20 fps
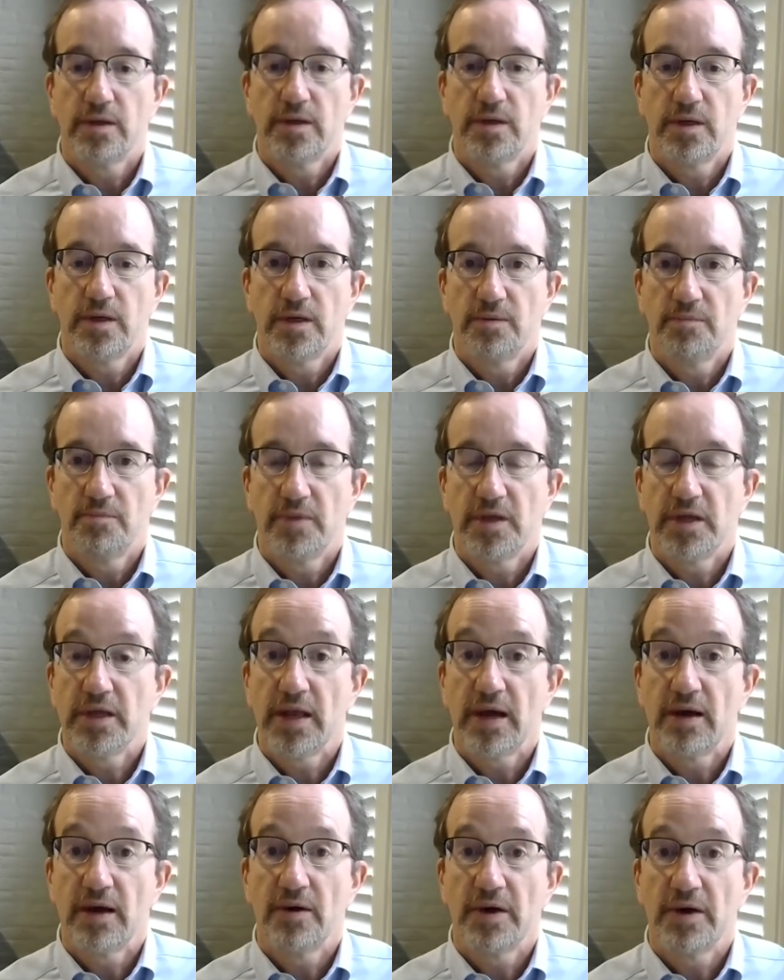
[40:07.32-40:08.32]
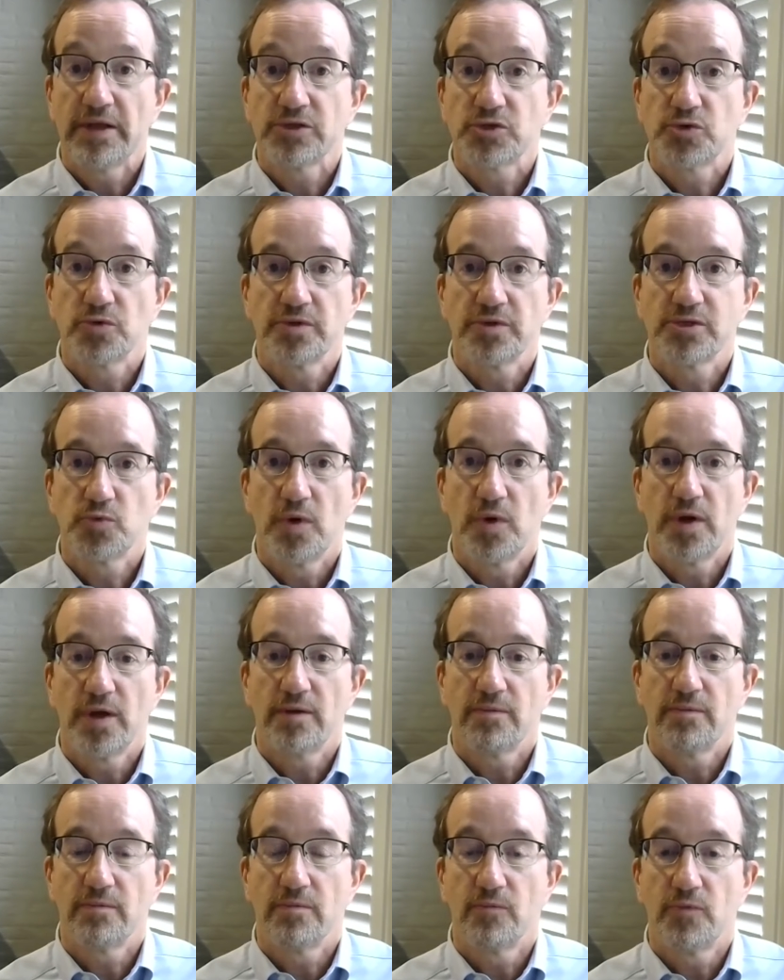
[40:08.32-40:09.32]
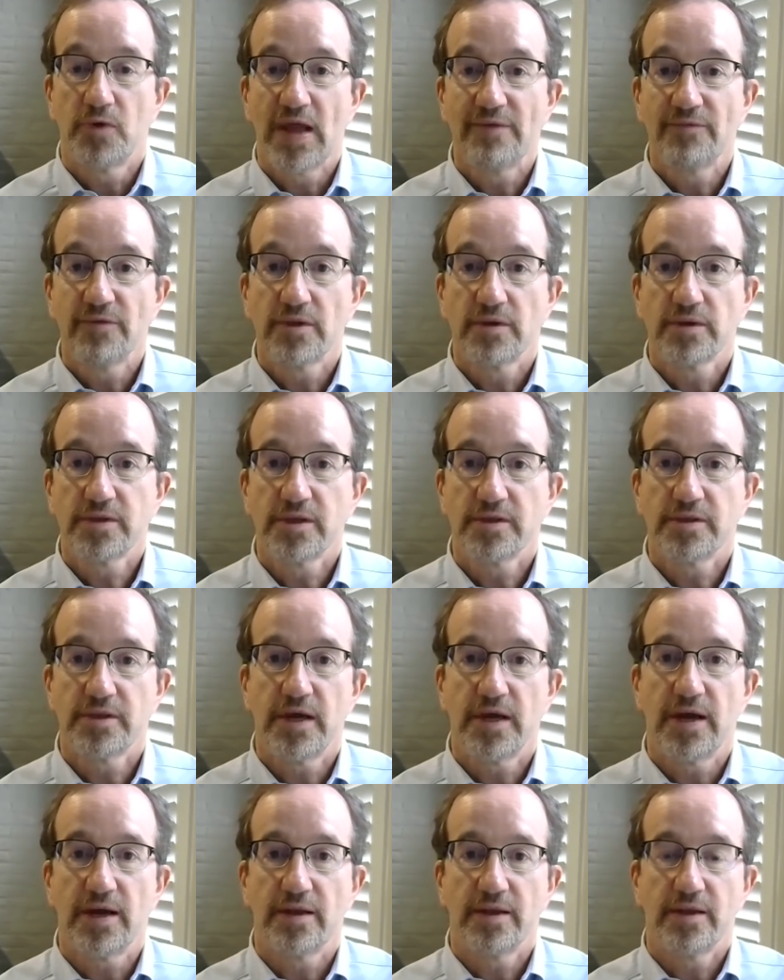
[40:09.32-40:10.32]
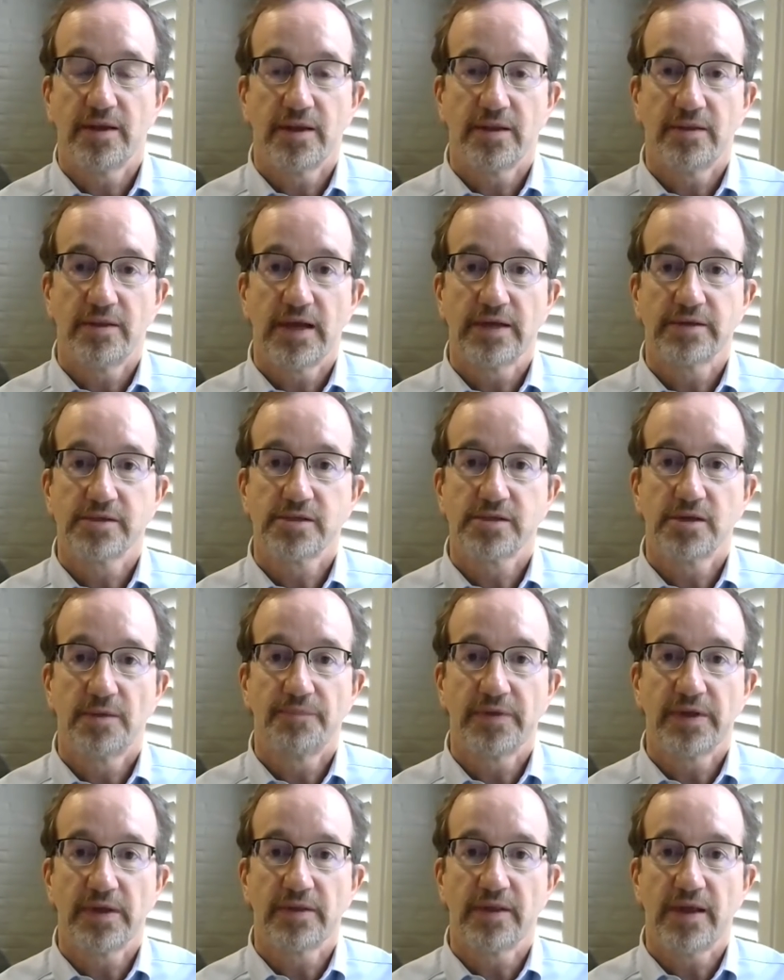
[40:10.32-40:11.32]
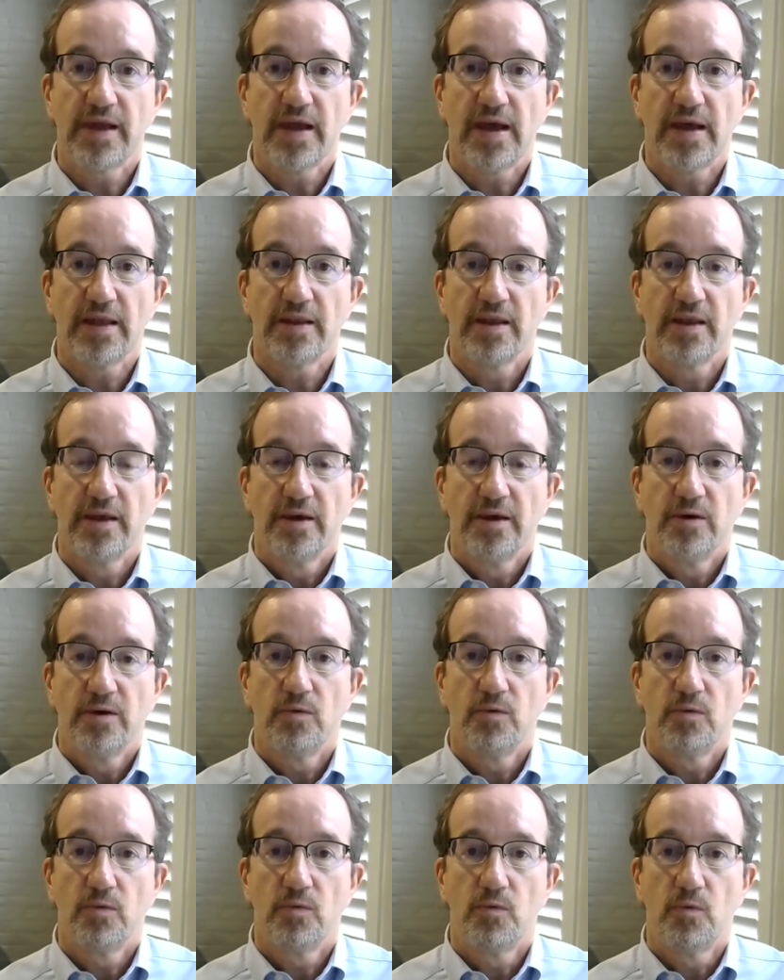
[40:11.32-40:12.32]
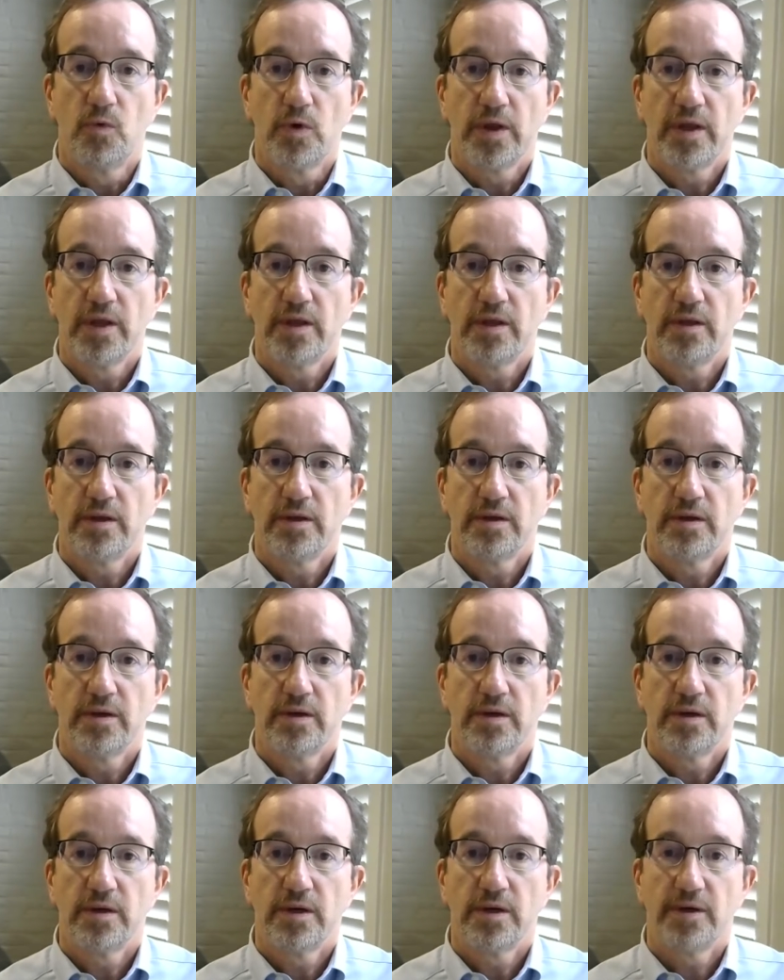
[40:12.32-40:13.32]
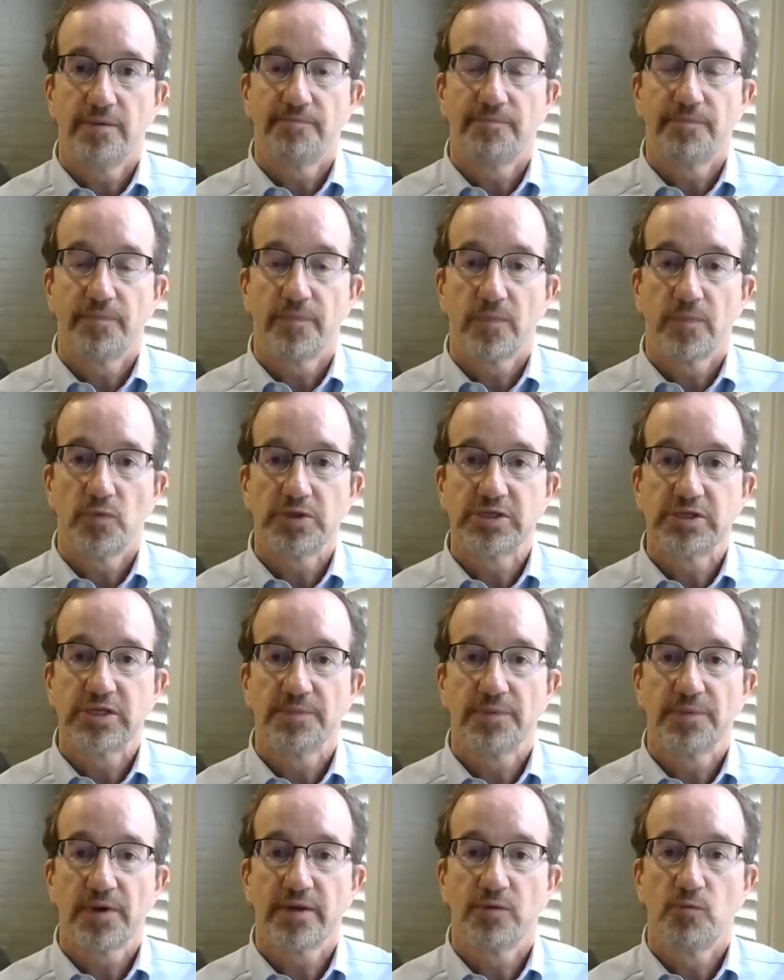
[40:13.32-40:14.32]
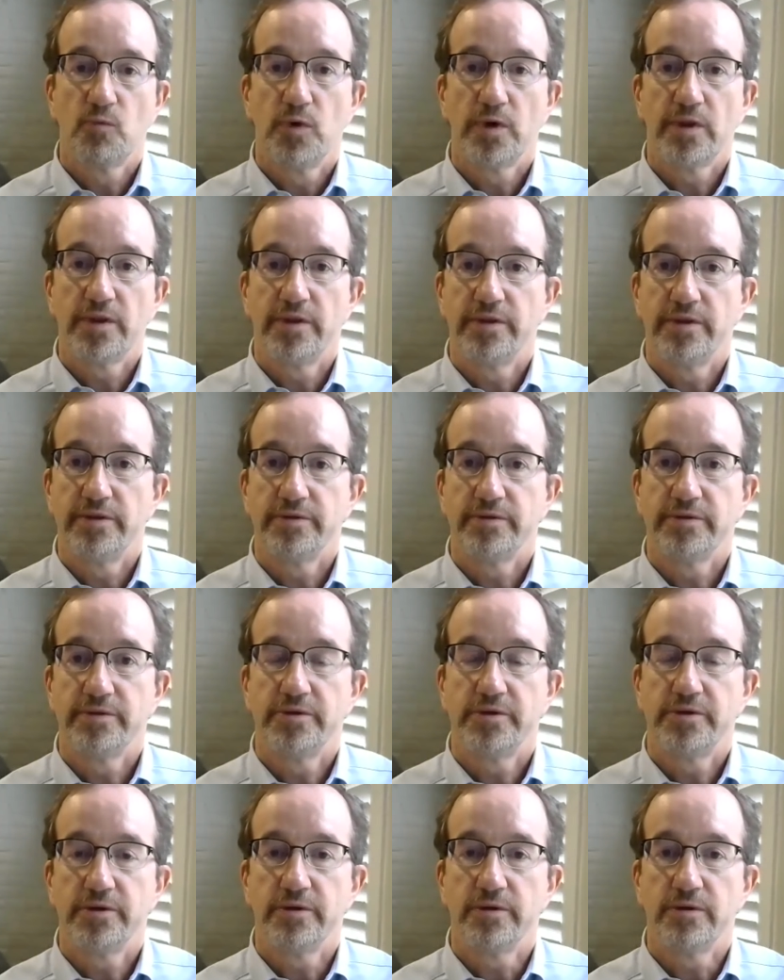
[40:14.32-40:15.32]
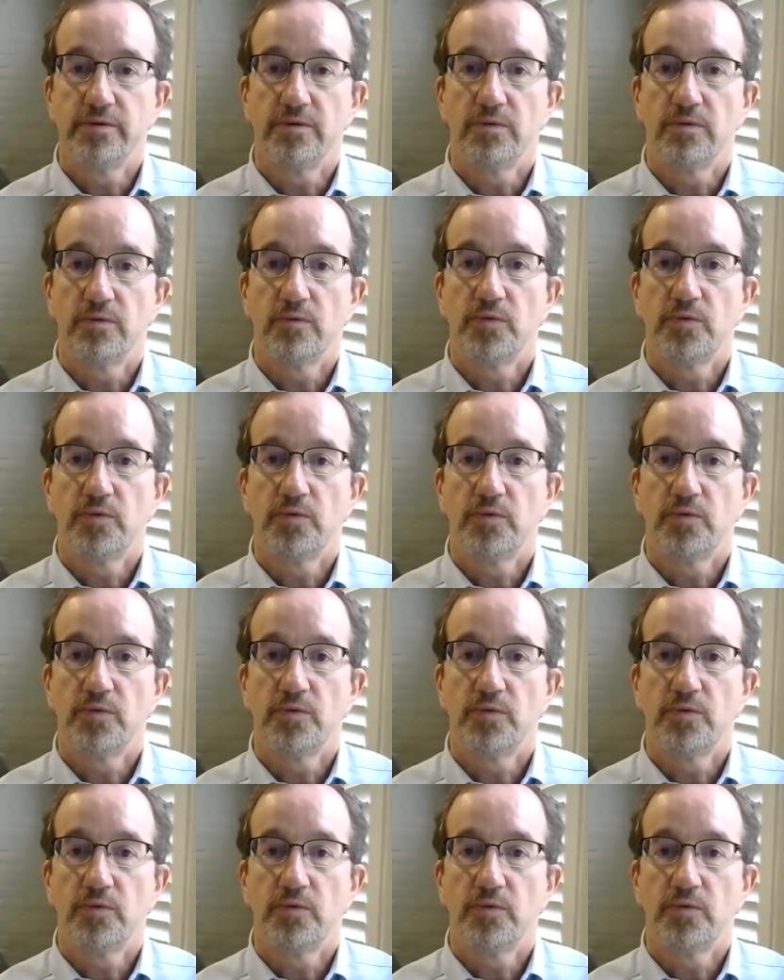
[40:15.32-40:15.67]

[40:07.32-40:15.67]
I'll answer it this way. We haven't looked at that. And that's something that we typically wouldn't do.